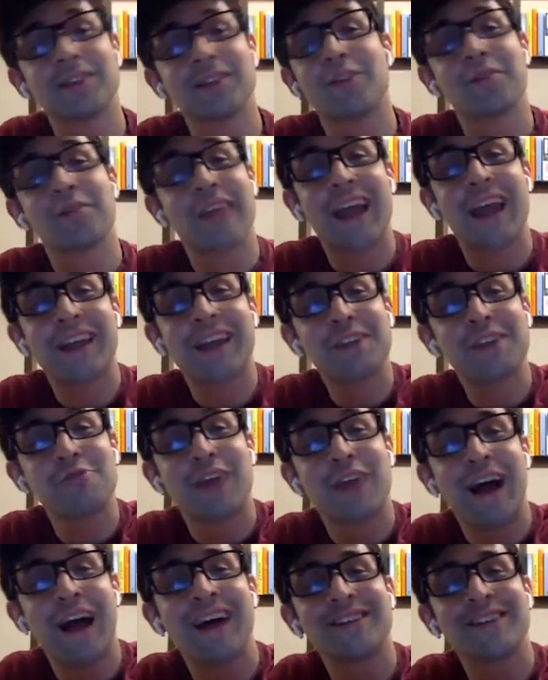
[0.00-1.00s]
So thank you
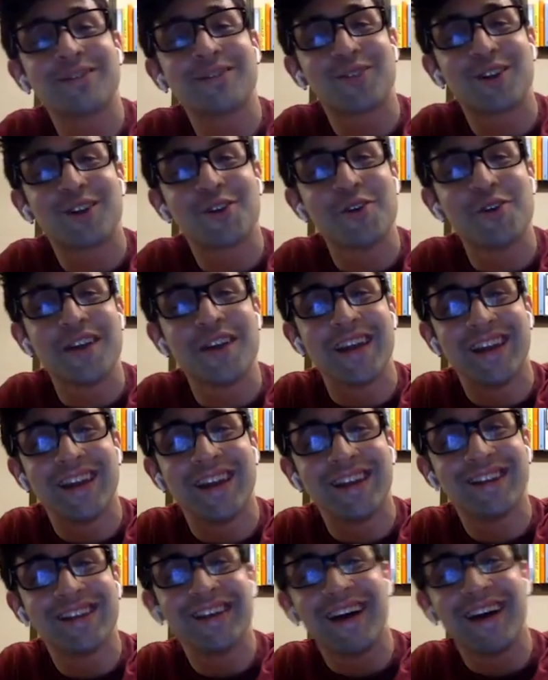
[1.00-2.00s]
guys for doing it.
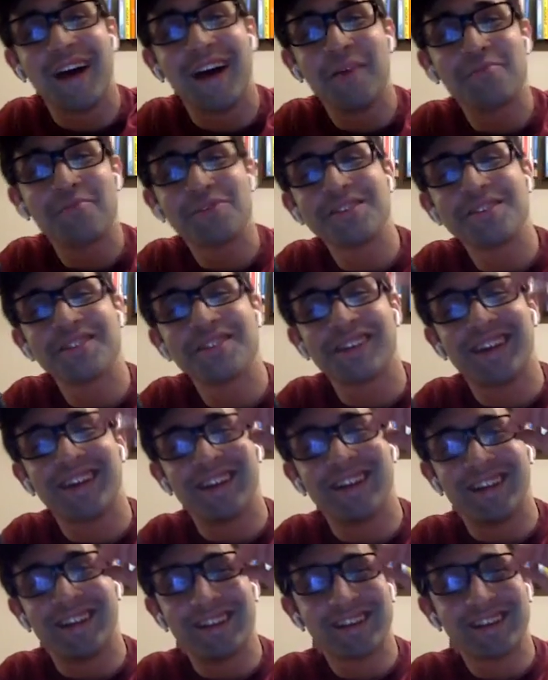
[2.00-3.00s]
I appreciate it.